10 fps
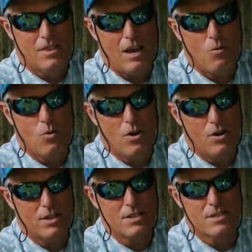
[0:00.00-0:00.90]
that
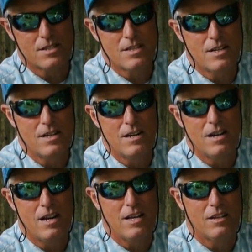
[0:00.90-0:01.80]
water gets in
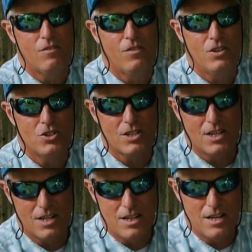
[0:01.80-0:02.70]
there, and the fish
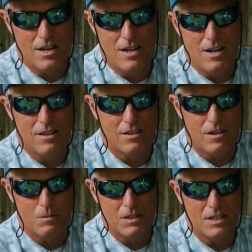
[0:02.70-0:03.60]
get in there, and the
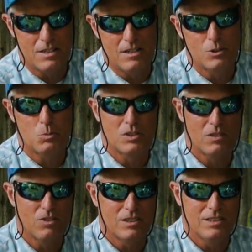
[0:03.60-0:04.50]
carp get in there
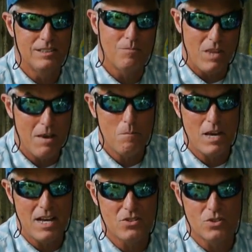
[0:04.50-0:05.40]
specifically, and, and
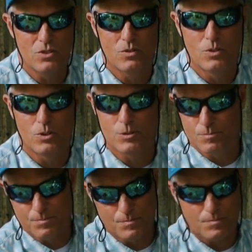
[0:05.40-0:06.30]
bass too, of course.
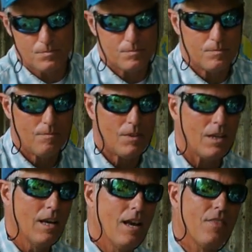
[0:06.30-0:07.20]

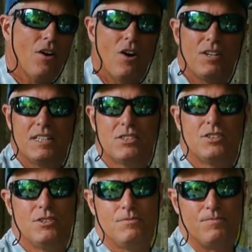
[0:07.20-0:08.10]
They're hard to get
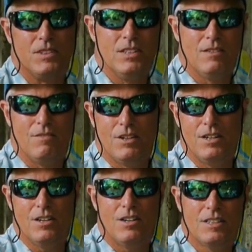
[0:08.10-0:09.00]
to.
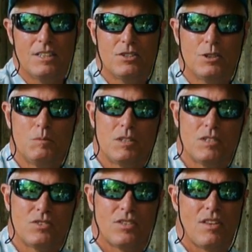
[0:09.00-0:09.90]
Very hard to get to
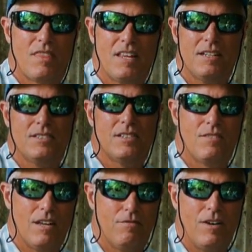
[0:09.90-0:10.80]
because of the thickness of
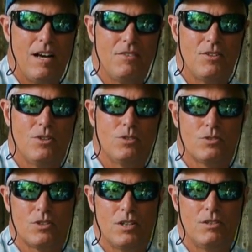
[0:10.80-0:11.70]
that five-year-old
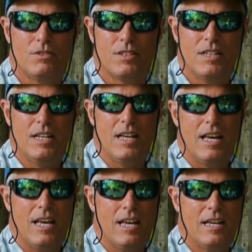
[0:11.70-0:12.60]
growth
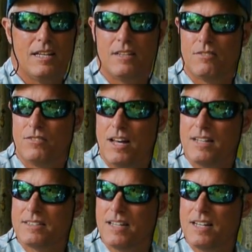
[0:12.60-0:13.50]
and the
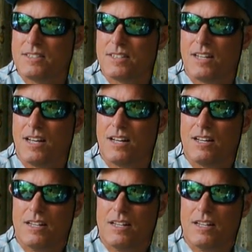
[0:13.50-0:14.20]
fact that uh,